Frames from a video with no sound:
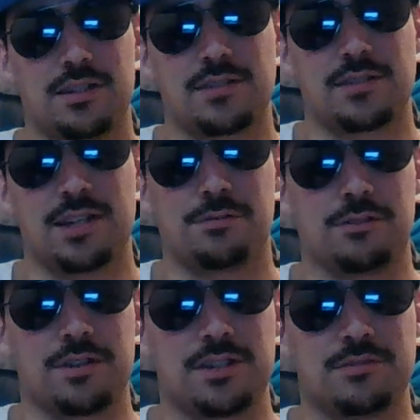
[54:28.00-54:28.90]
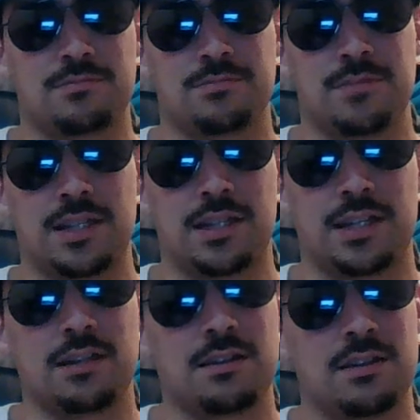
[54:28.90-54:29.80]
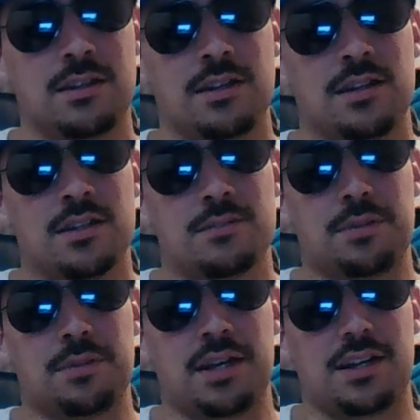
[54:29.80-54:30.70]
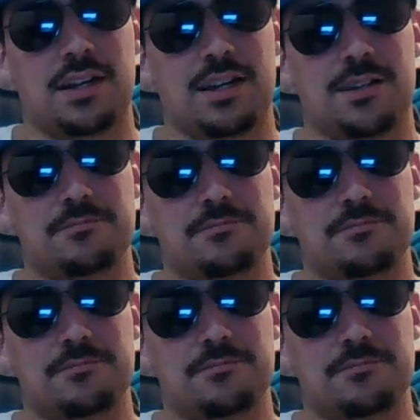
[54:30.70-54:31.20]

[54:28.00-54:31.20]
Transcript: Kenny Florian mainly. But I